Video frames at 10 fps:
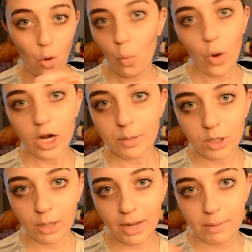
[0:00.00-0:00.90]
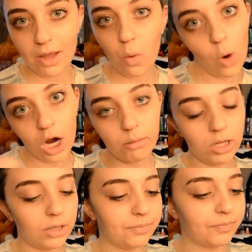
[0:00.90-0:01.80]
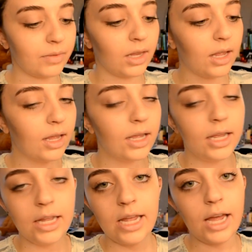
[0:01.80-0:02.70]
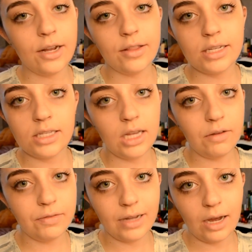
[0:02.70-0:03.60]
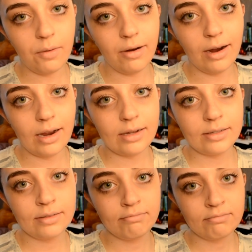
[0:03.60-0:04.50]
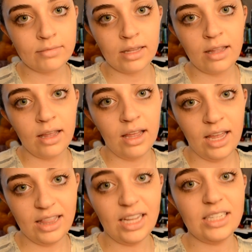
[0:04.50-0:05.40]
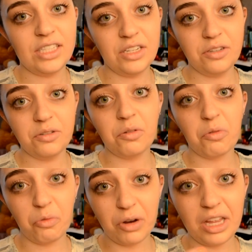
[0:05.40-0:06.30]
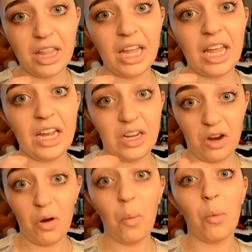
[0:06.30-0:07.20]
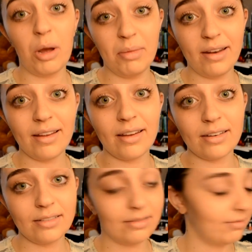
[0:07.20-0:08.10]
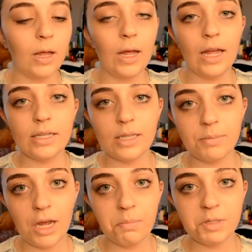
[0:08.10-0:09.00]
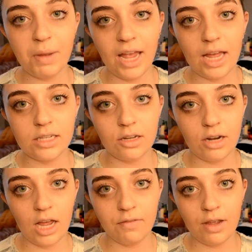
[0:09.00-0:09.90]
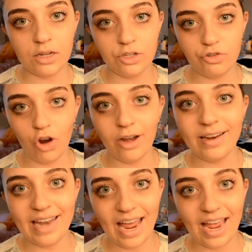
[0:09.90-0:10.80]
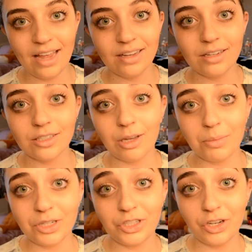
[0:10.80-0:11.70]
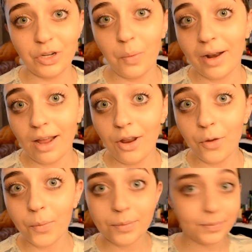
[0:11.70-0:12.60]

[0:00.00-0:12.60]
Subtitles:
Workable, baby, workable. Yeah, no, this stuff will not work unless you really rub it in. And sometimes my hands aren't having a strong day, so I'm going to show you what I do.